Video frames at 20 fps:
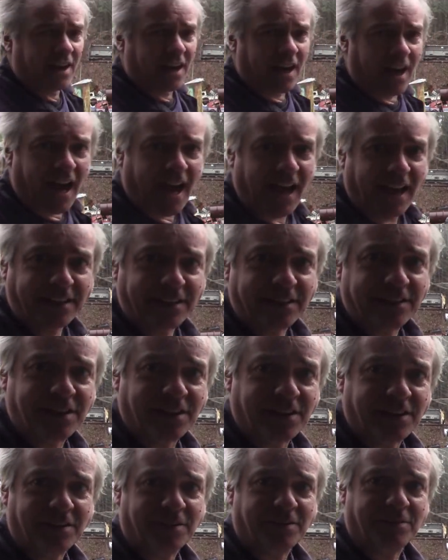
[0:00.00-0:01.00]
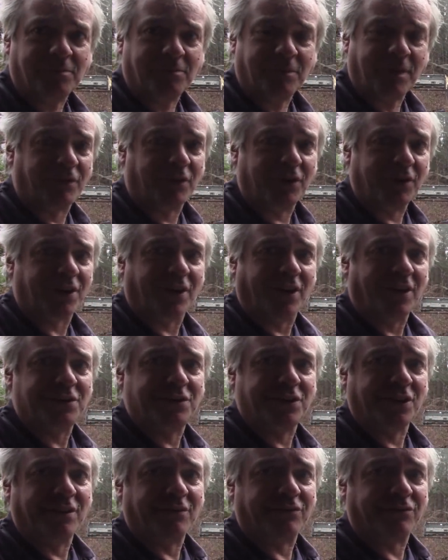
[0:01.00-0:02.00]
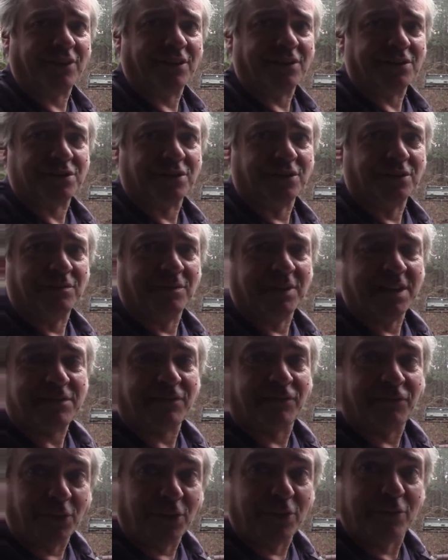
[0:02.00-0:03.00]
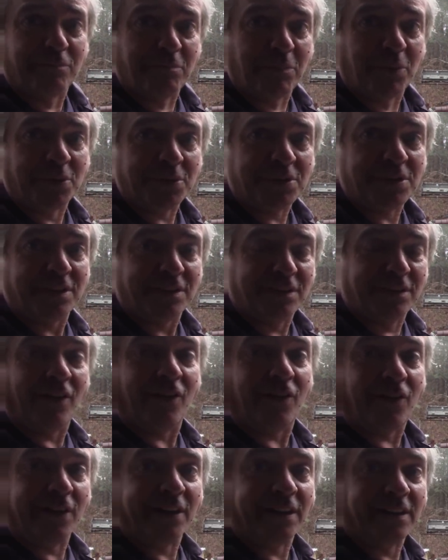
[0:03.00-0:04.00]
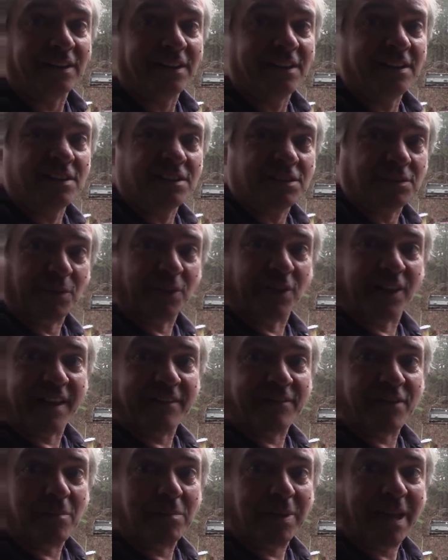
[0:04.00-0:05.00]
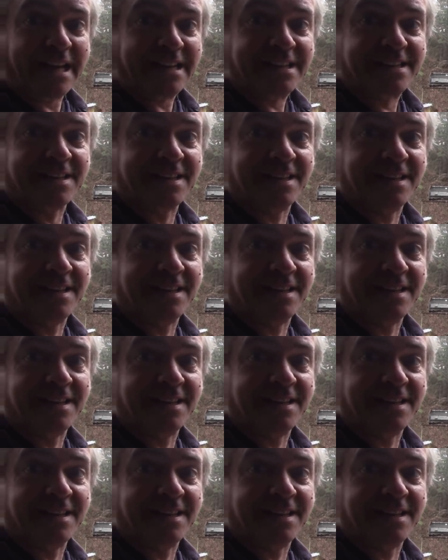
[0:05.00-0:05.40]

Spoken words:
and we've only got a dirt floor, so it's full of mud, not oil, so we're going to give it a blast.